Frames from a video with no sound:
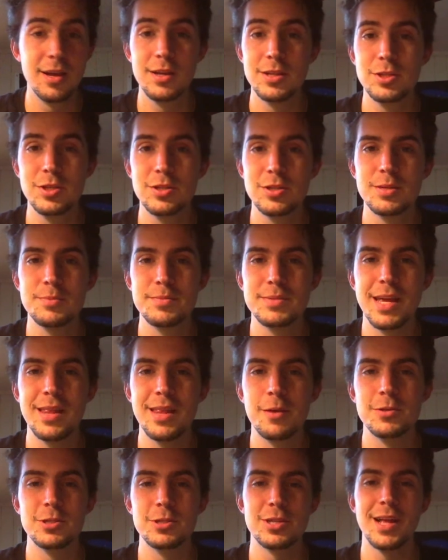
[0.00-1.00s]
took some sign
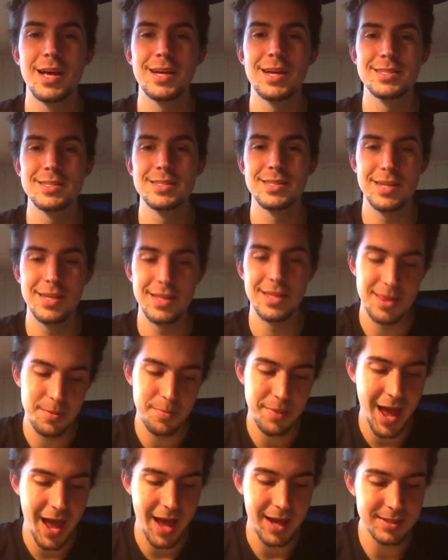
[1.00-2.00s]
language classes in the
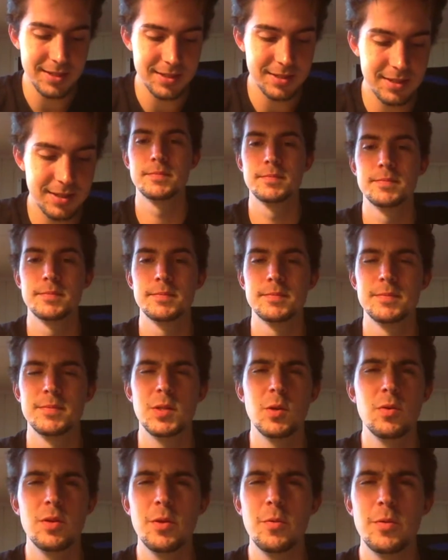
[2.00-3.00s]
past.
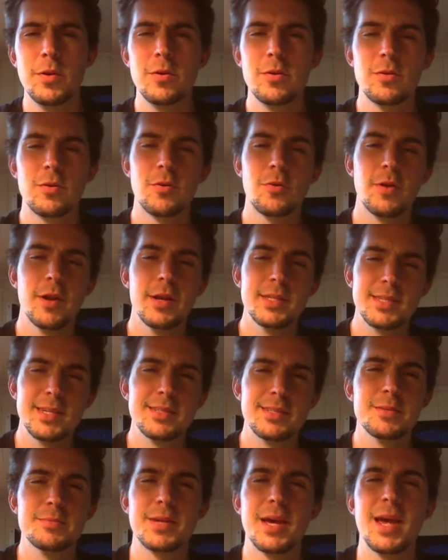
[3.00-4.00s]
The only real
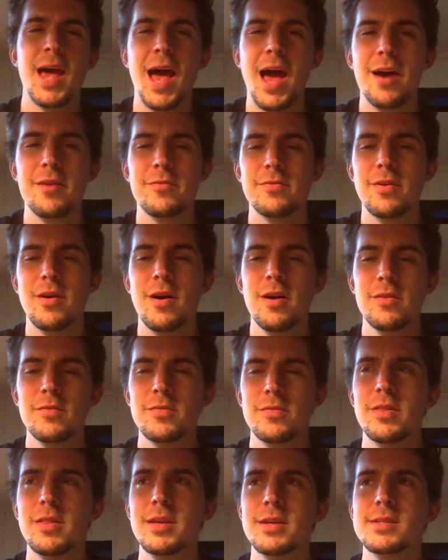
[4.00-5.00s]
criticisms I have
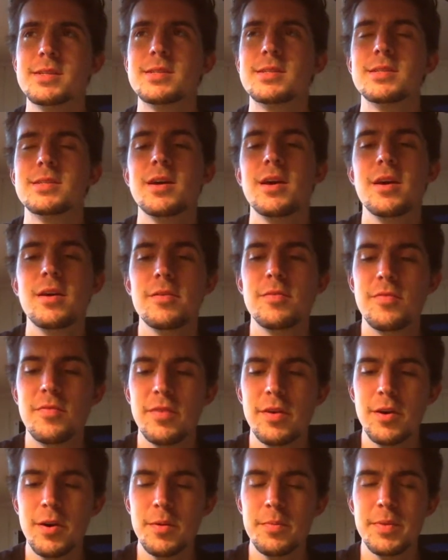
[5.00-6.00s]
of this
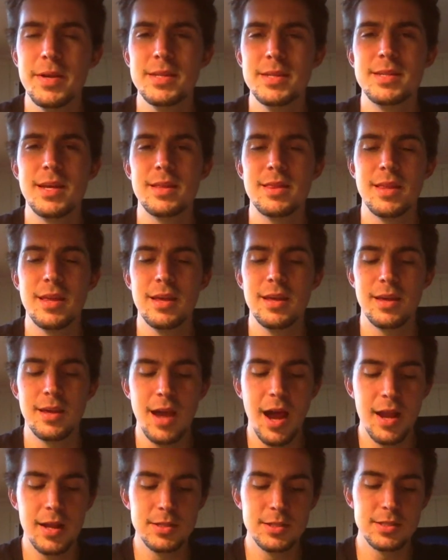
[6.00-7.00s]
film is that they
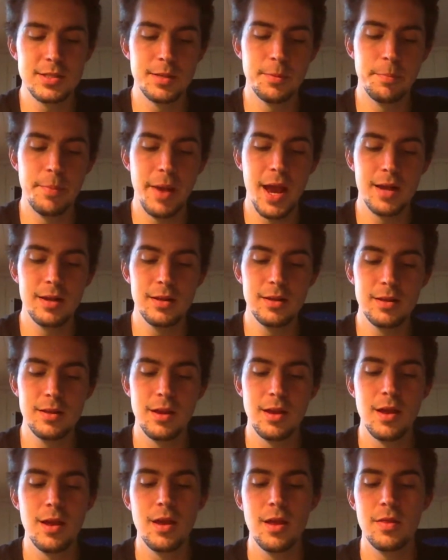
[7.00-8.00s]
kind of just abandoned
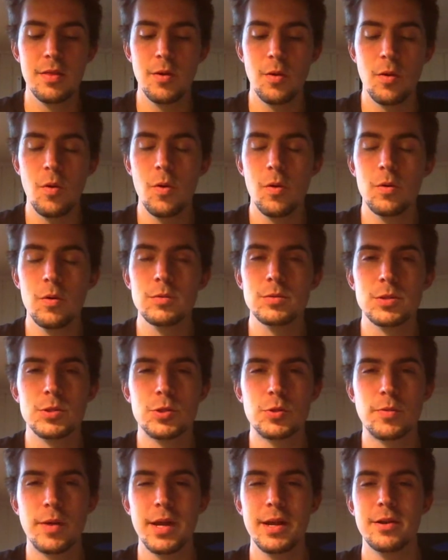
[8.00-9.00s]
the whole
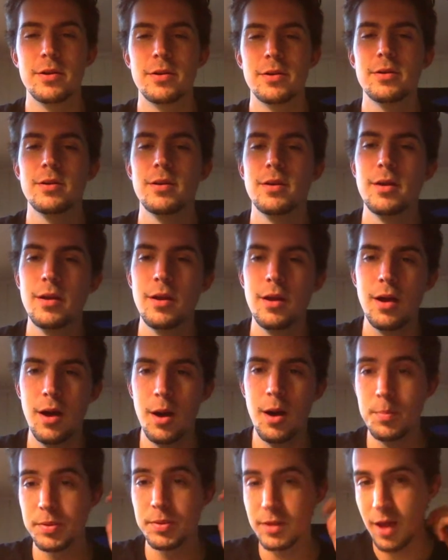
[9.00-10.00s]
traitor
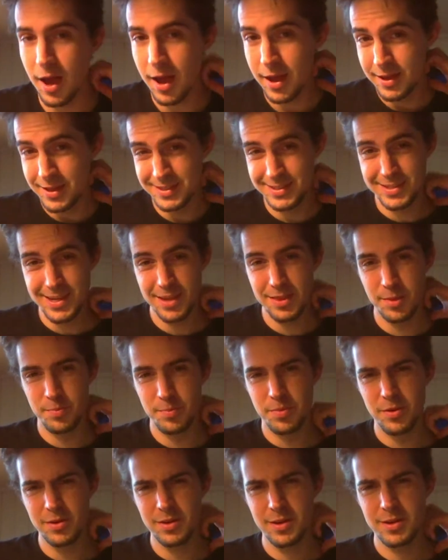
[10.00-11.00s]
plot inside the
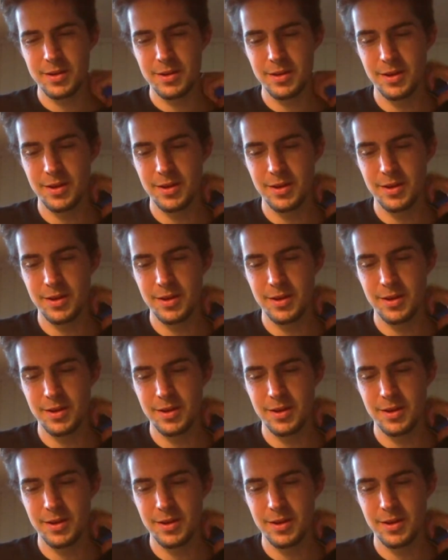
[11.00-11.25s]
book,